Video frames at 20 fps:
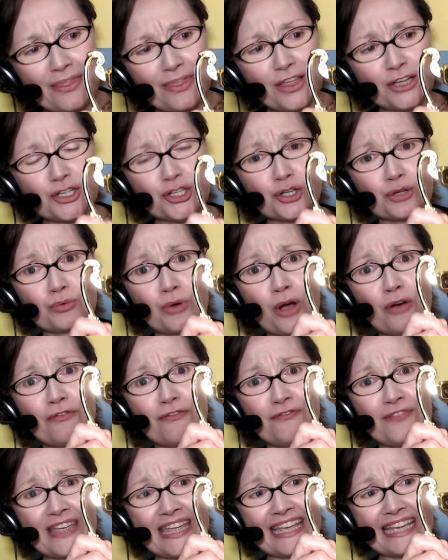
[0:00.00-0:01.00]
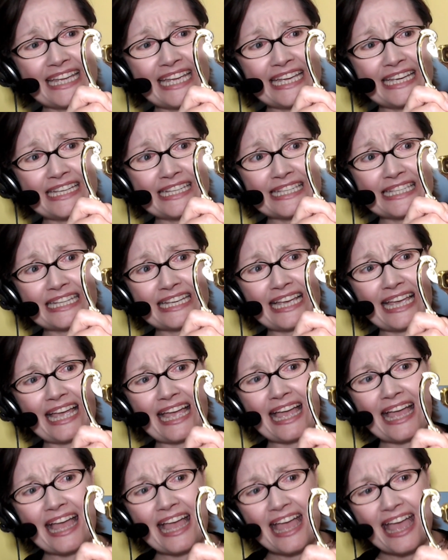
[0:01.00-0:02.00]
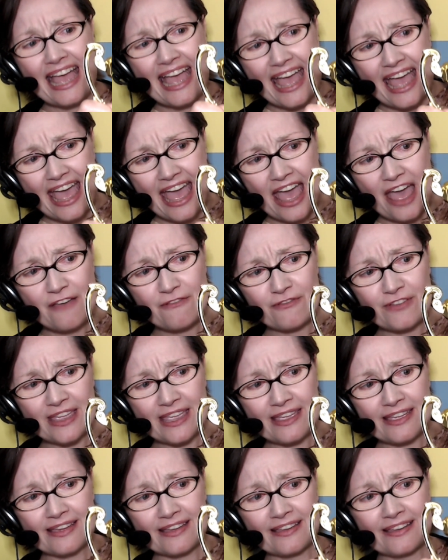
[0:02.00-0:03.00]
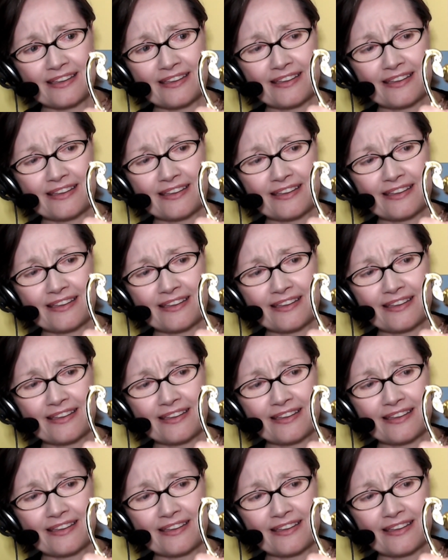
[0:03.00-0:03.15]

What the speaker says: The trophy is heavy.